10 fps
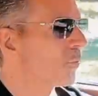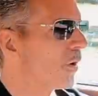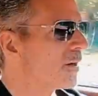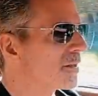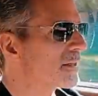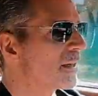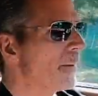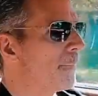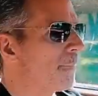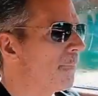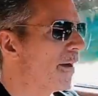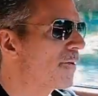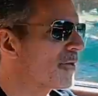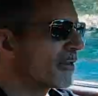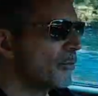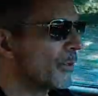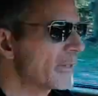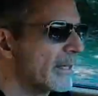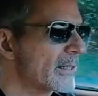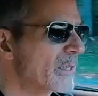was better than
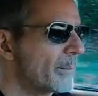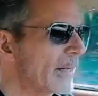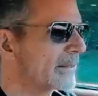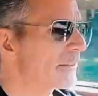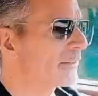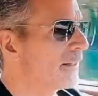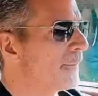what expected.